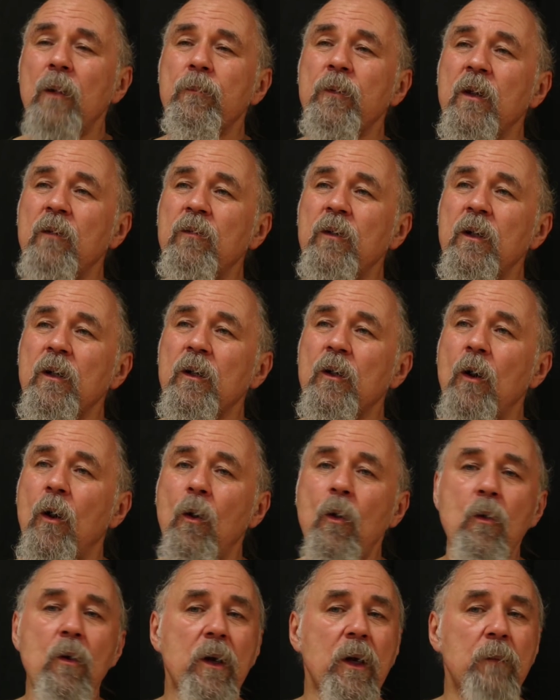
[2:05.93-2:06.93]
up giving it a
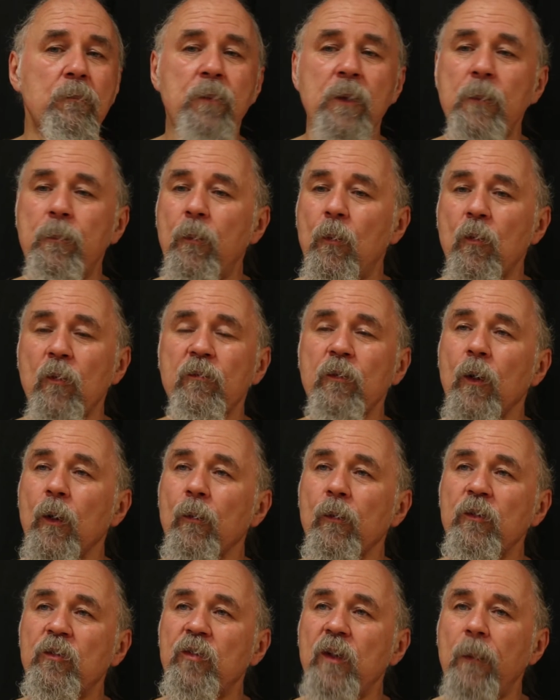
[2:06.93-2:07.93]
go, and people were very
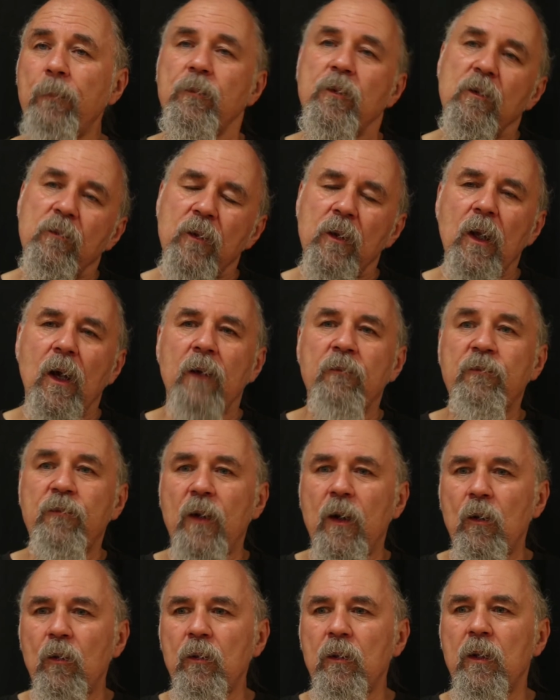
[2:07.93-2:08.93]
receptive. And I
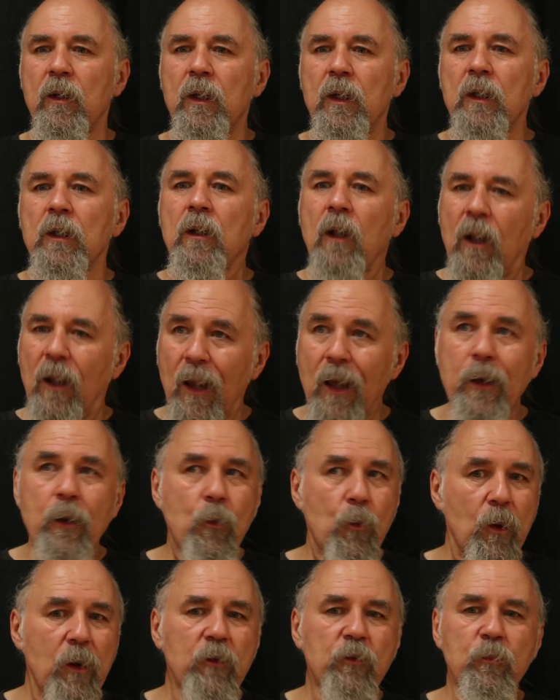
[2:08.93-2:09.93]
found, like
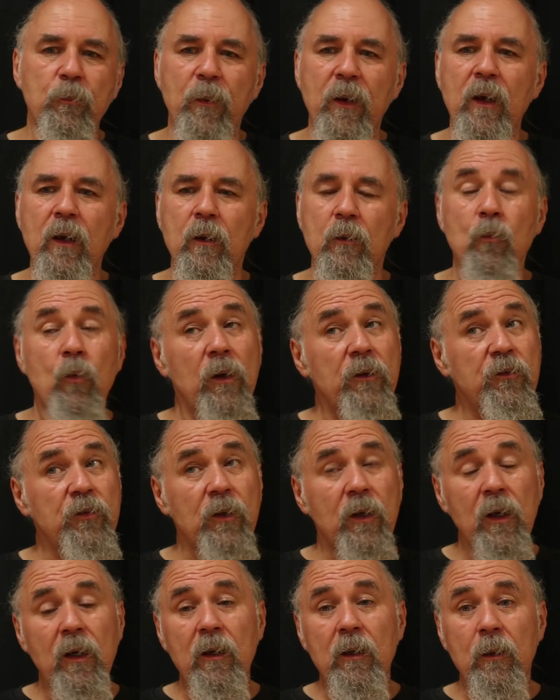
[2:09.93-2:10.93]
Res Band, once
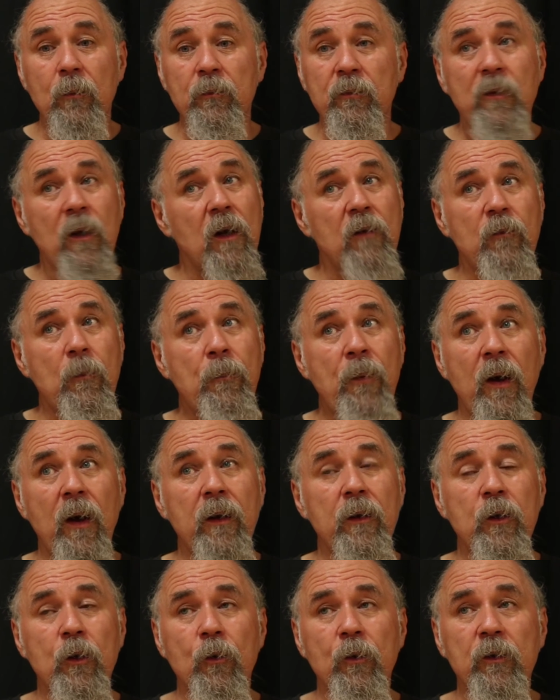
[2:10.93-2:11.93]
again, a kind of a
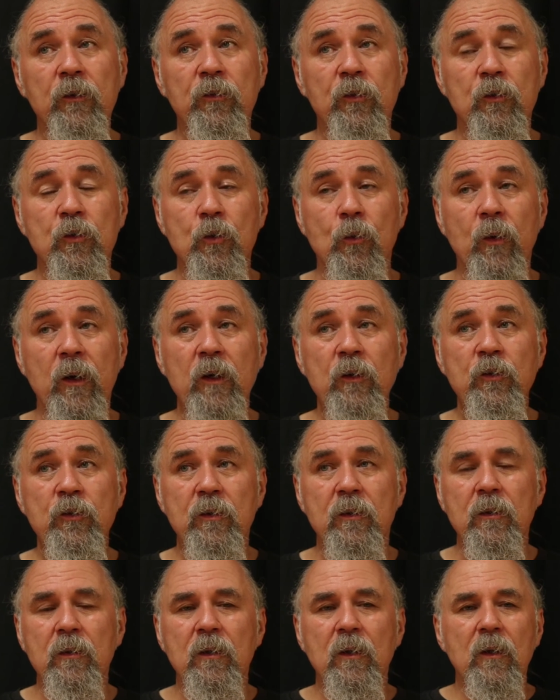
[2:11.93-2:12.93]
pioneering
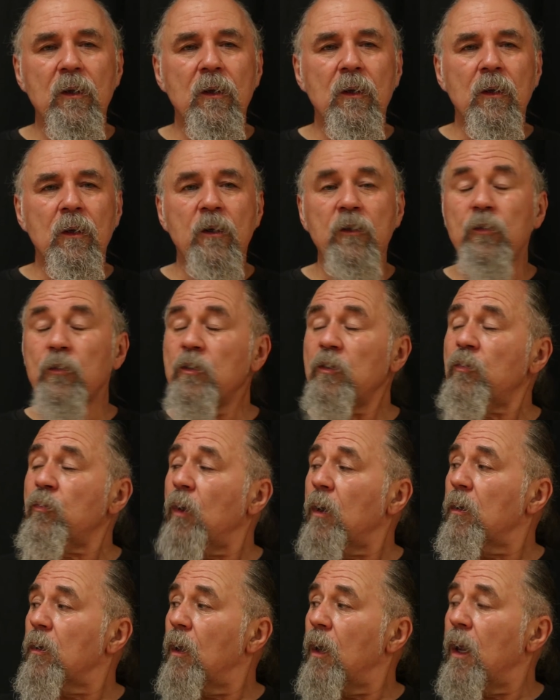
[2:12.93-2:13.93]
situation, because they're just
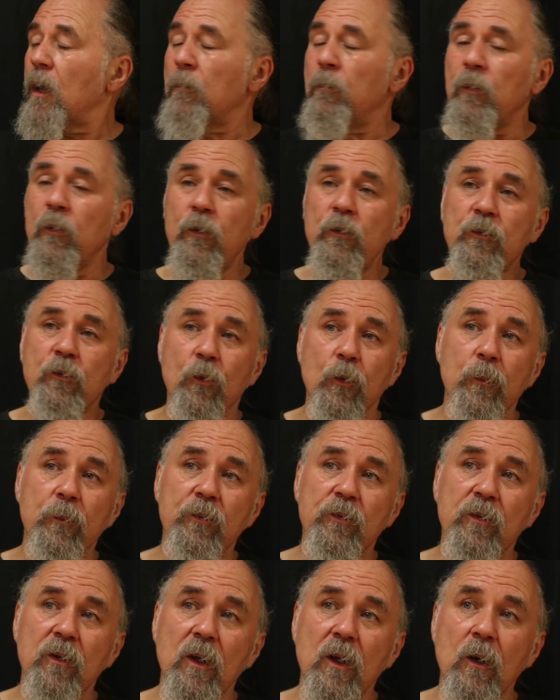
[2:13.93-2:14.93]
trying a lot of blues
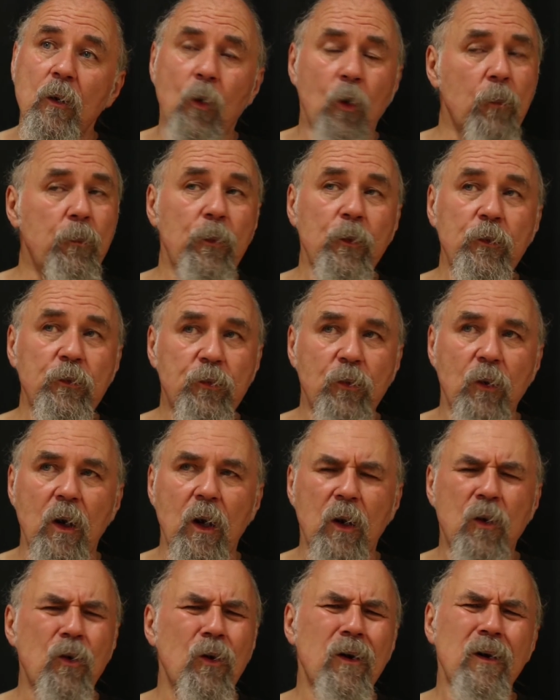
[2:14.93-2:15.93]
groups, or blues
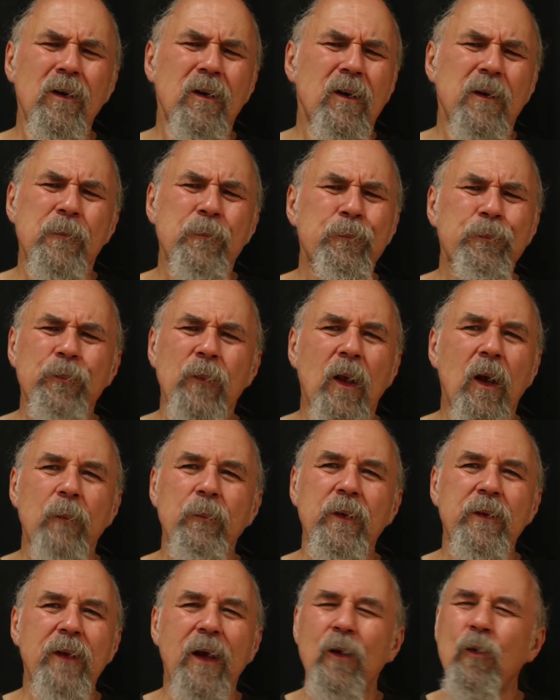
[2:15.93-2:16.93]
rock, or,
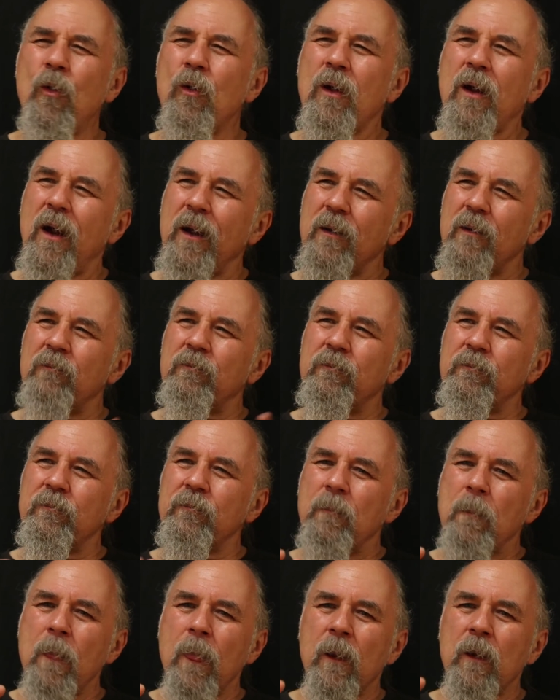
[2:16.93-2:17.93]
that whole kind of
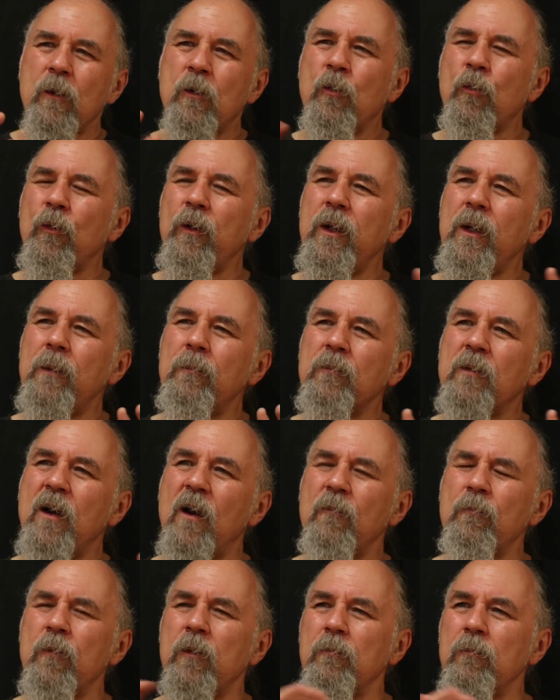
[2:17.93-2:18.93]
Cream,
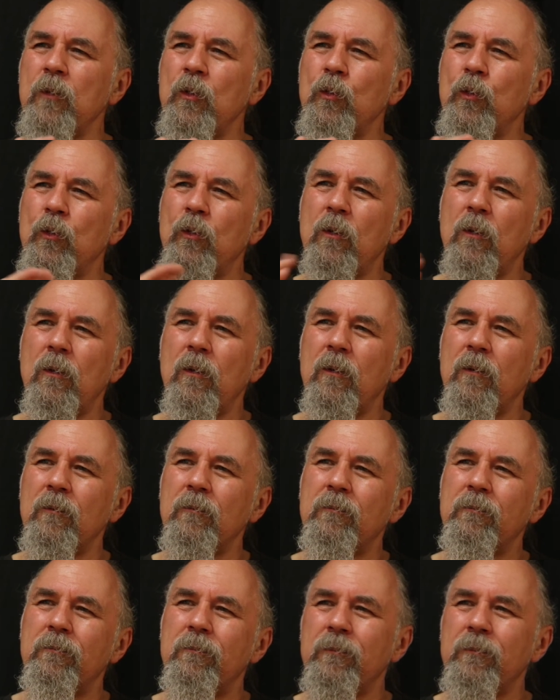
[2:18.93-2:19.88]
Government Mule,